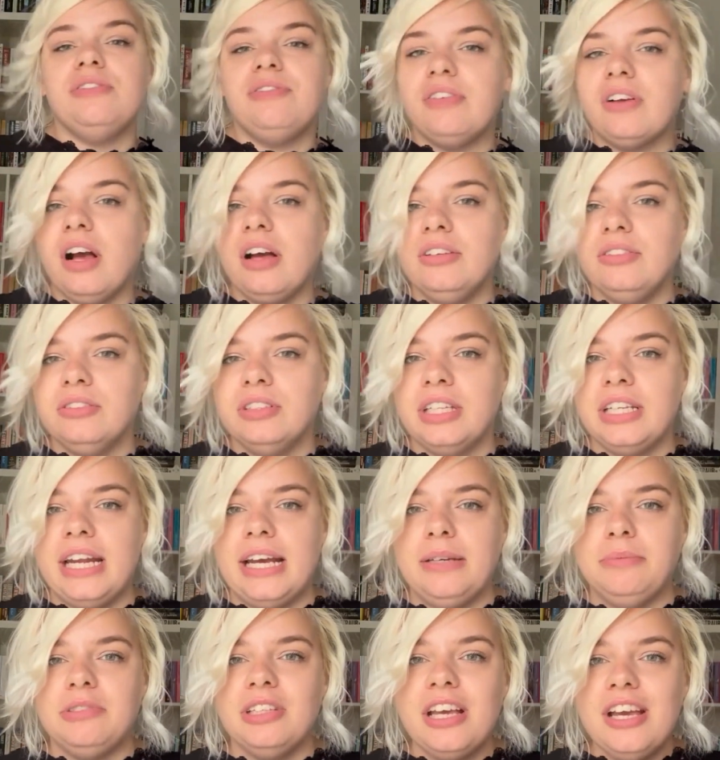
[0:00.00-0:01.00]
forgotten all the
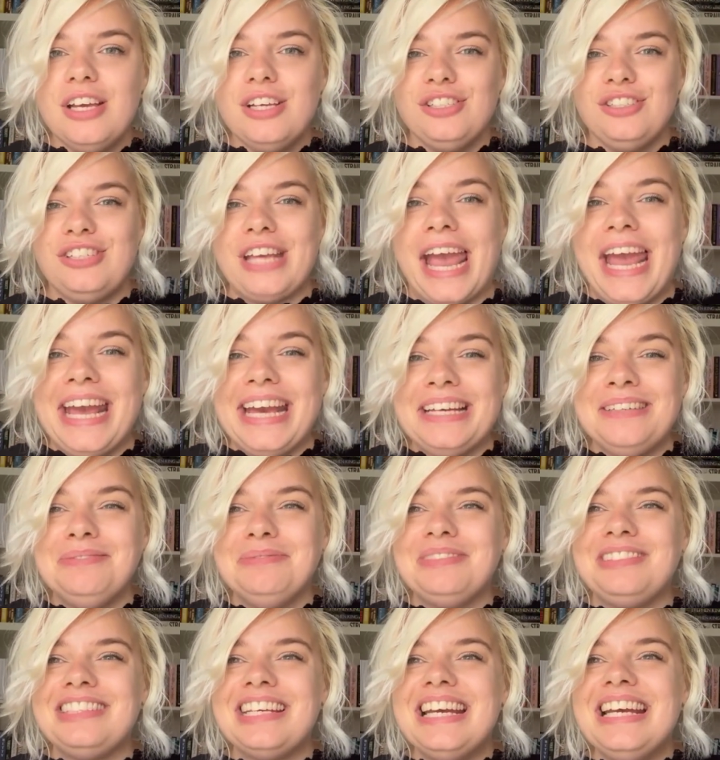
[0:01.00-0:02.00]
names.
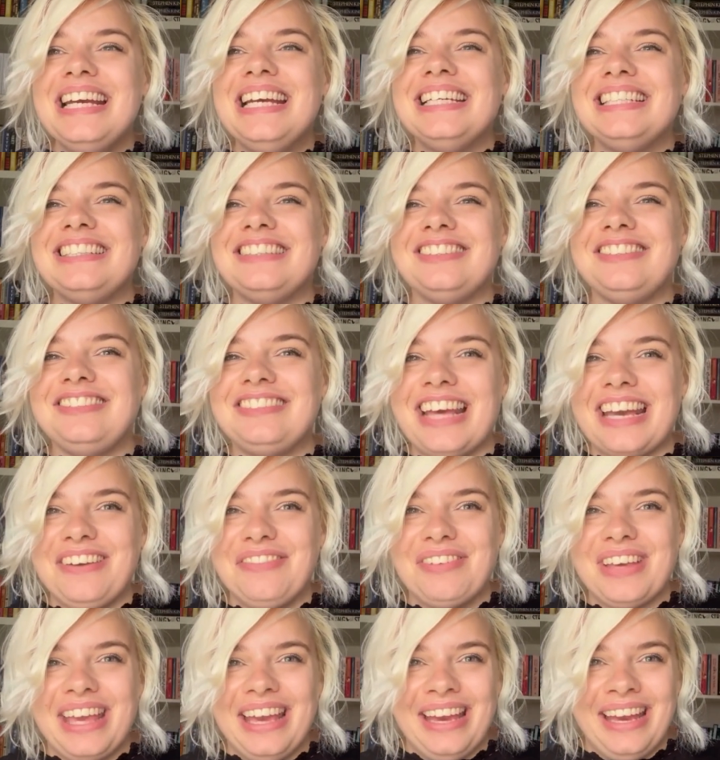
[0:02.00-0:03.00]
James, the
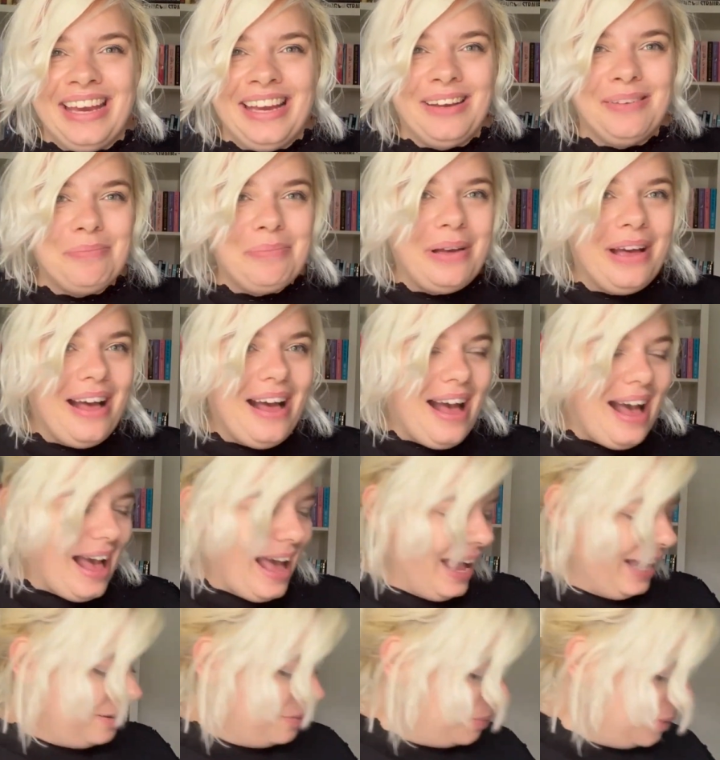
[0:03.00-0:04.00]
Safekeep.
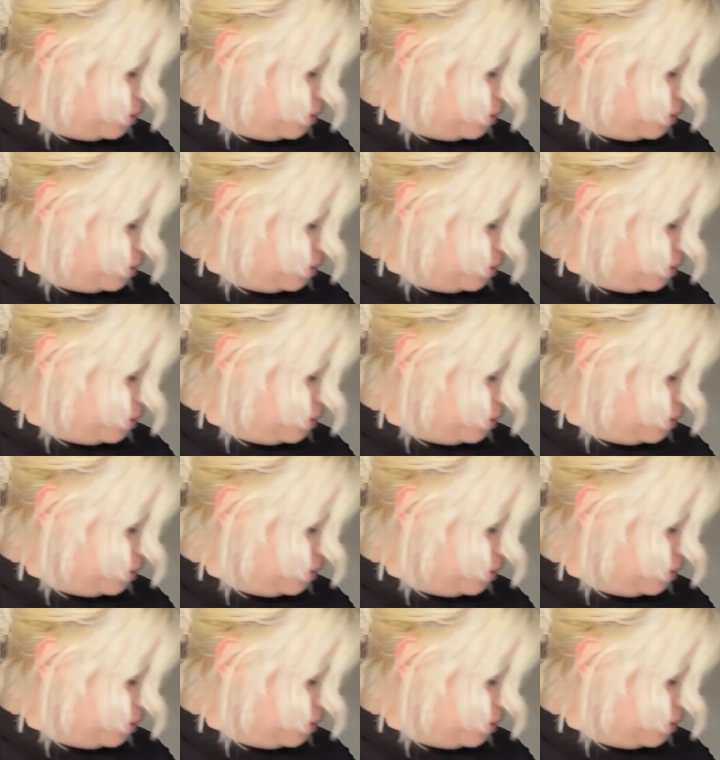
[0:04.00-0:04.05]
And